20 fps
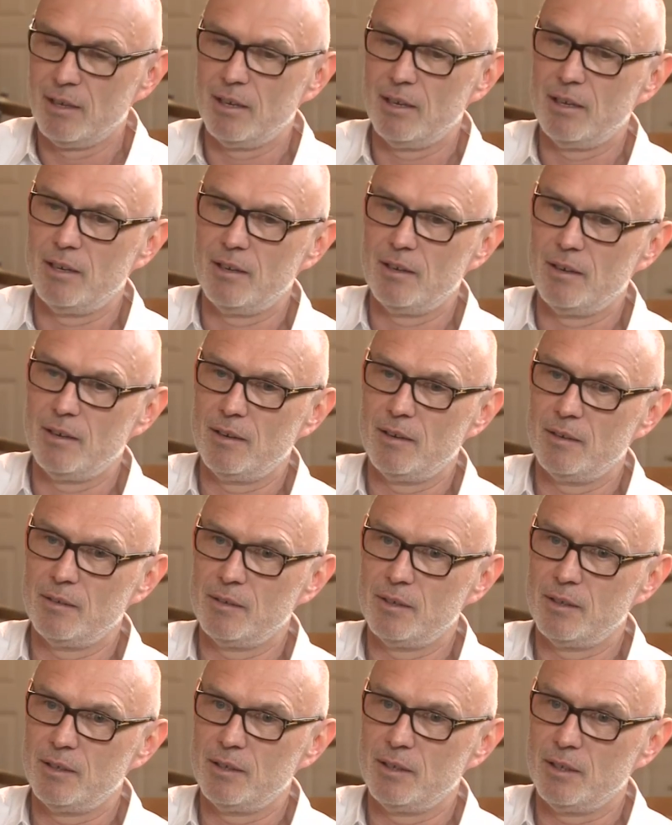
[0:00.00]
uh, a,
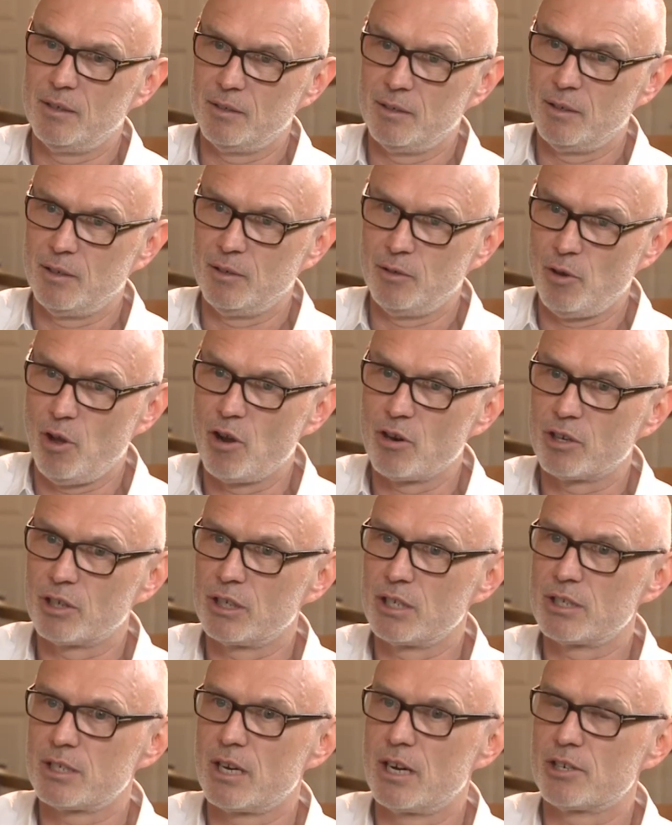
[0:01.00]
a longer
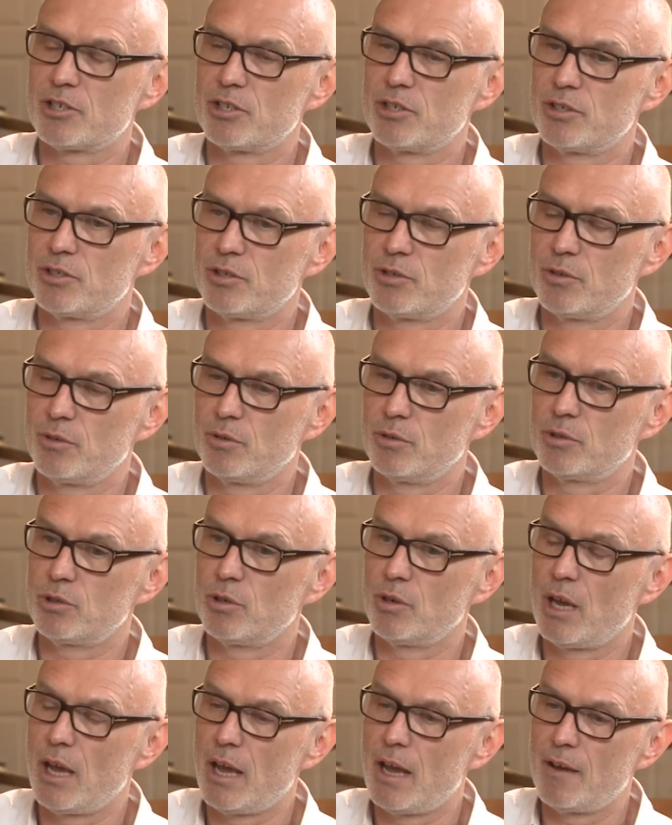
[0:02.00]
discussion to,
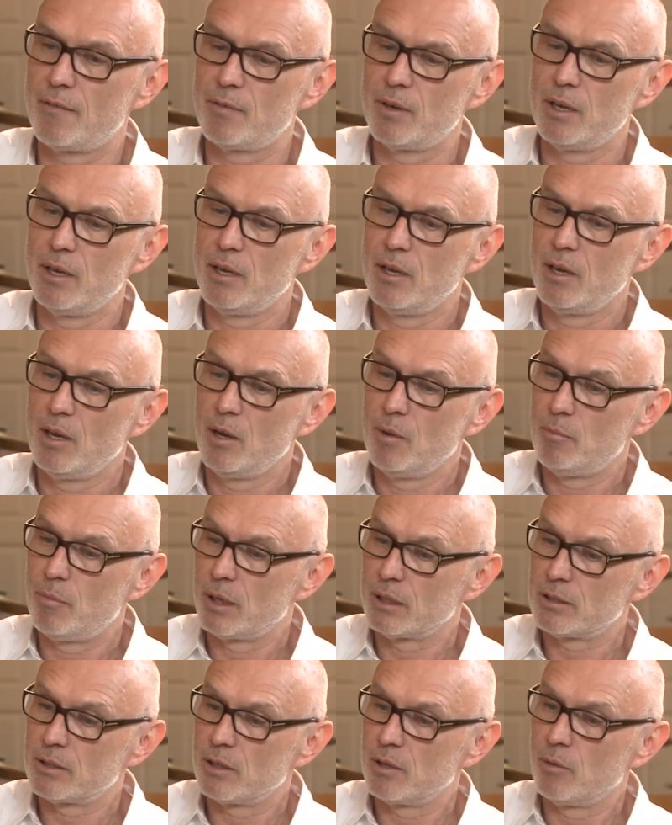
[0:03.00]
to have.
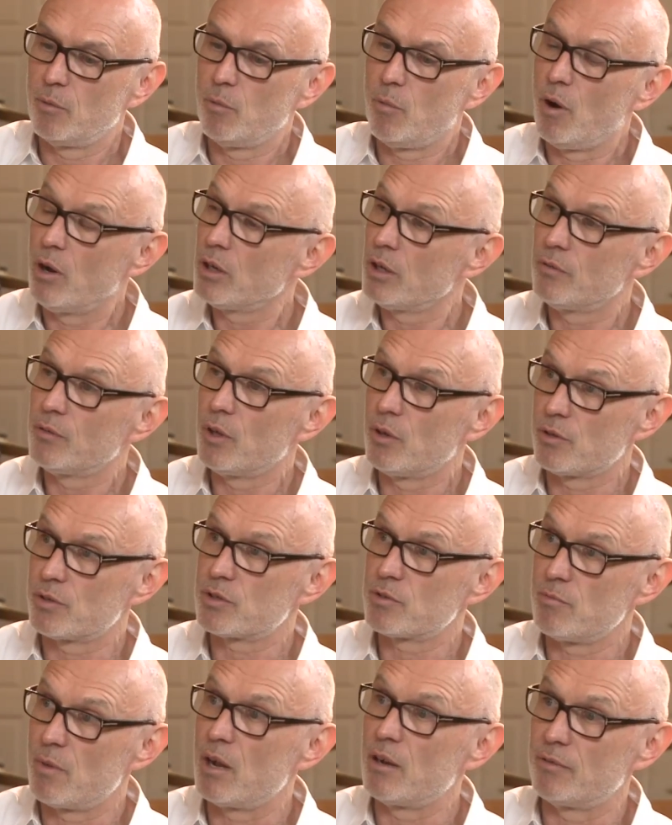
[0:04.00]
But one of
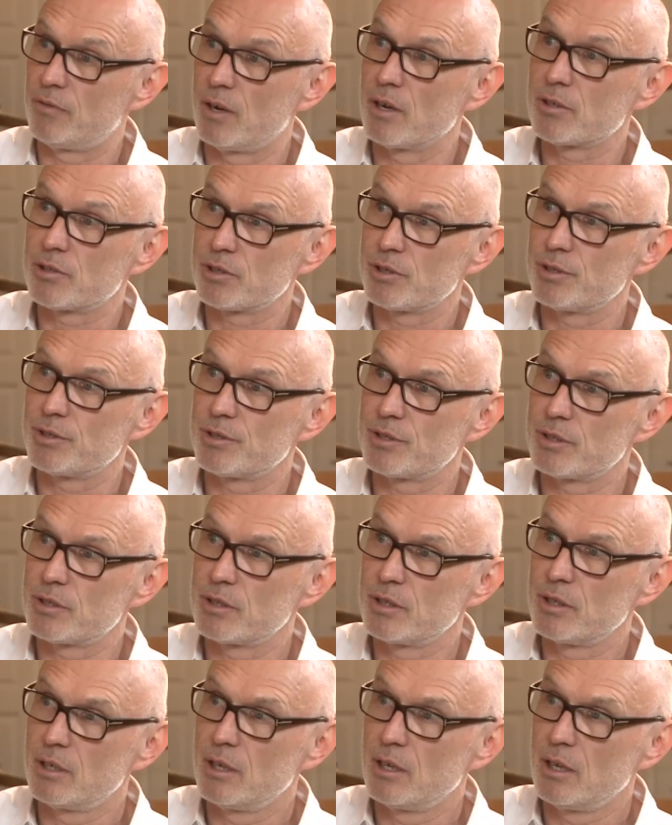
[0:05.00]
those malfunctions
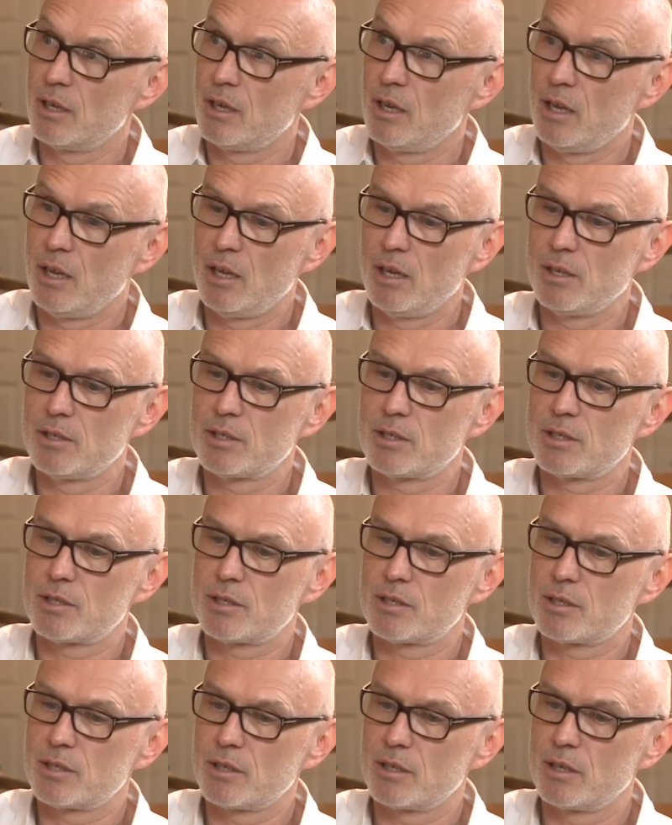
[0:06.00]

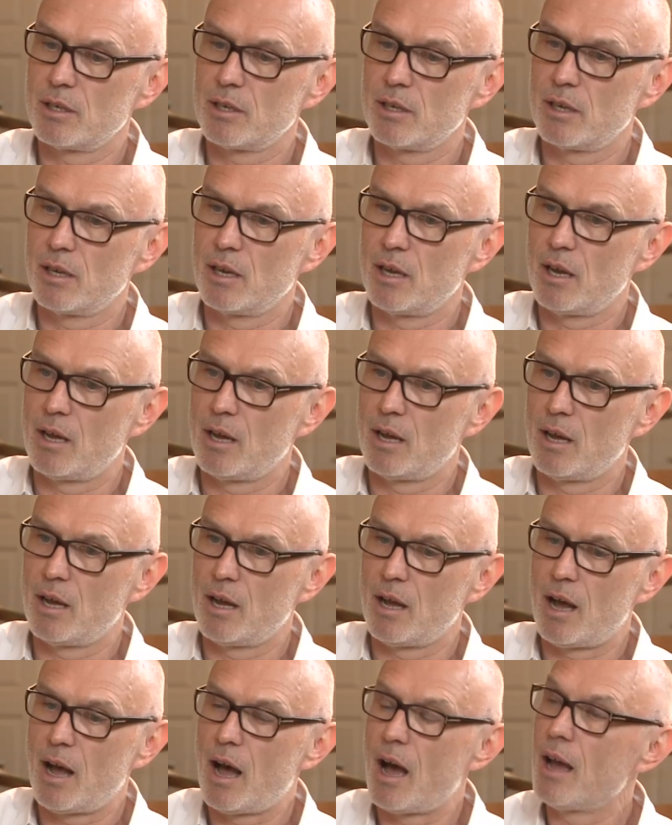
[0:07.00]
is
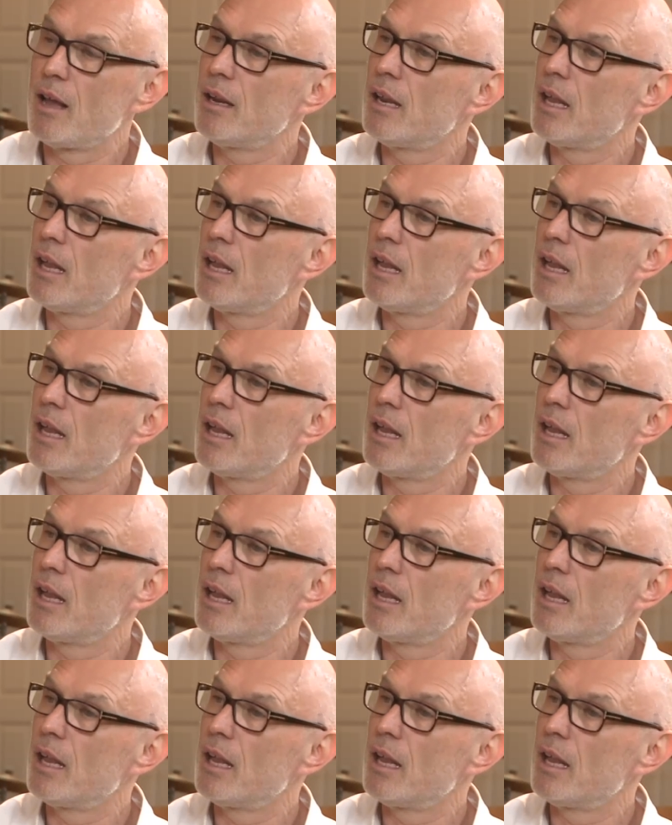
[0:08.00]
high